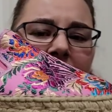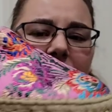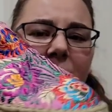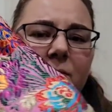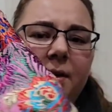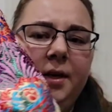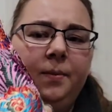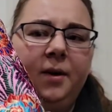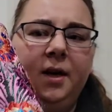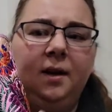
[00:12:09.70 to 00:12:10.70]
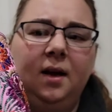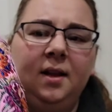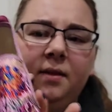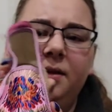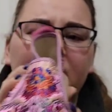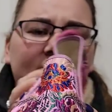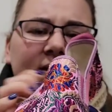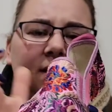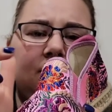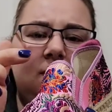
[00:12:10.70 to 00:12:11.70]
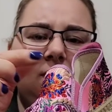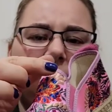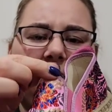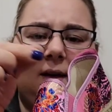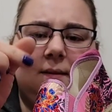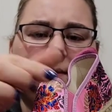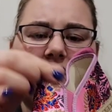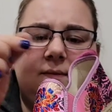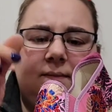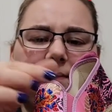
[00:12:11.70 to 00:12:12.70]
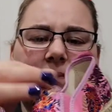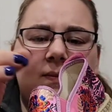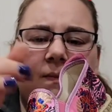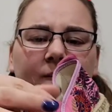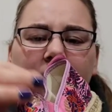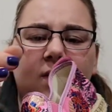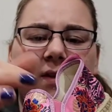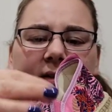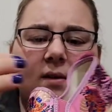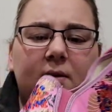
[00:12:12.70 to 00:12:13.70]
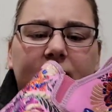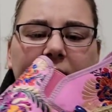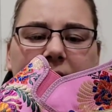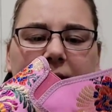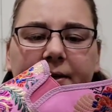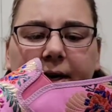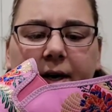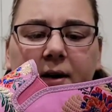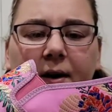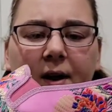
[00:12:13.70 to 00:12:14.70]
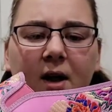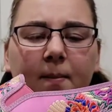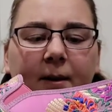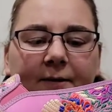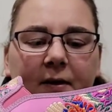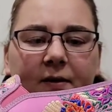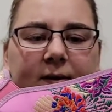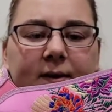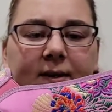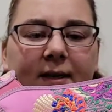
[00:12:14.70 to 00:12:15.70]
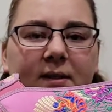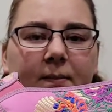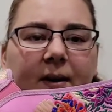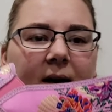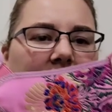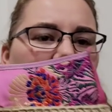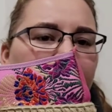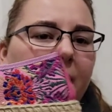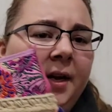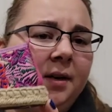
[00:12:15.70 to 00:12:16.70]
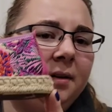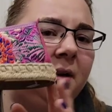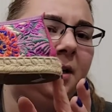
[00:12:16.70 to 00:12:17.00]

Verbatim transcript: think they're really pretty. And there is some, like, what are these little fuzzies here? But I found this exact same pair online